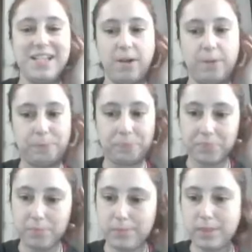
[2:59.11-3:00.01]
So,
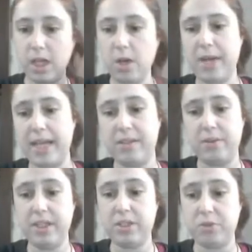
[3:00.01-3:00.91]
okay,
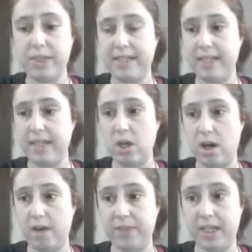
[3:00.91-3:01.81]
so this Tree City
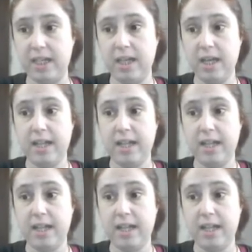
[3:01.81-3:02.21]
Coffee,